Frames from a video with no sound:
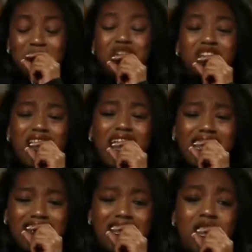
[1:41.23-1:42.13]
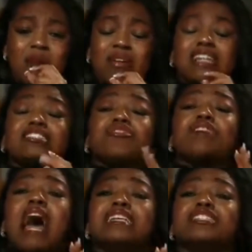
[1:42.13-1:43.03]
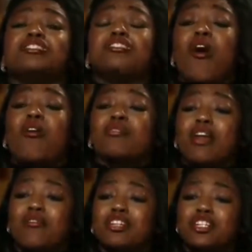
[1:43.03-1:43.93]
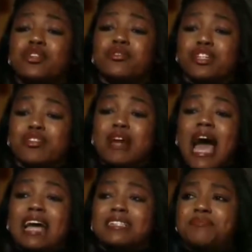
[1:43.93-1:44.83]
it's his sister molested him.